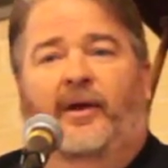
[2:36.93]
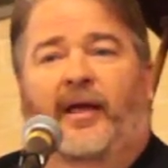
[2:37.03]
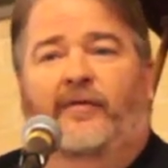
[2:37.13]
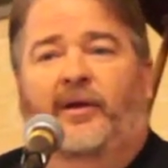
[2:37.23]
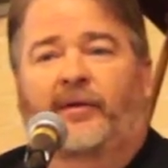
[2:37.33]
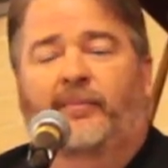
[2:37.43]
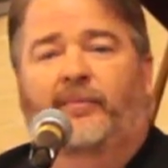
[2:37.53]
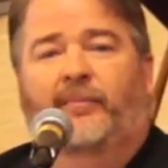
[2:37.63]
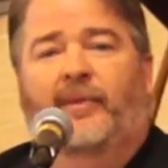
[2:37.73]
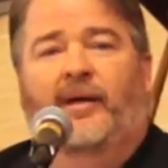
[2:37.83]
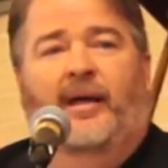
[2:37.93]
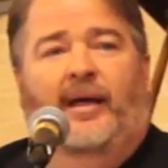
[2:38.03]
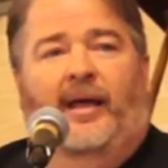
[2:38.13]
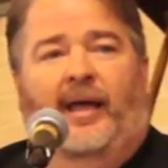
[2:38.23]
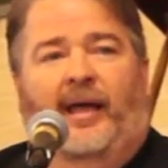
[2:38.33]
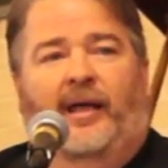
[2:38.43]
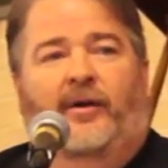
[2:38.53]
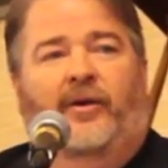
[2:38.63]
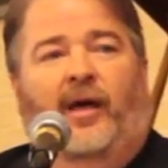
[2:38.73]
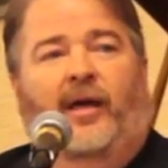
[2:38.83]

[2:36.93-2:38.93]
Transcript: the Navy, and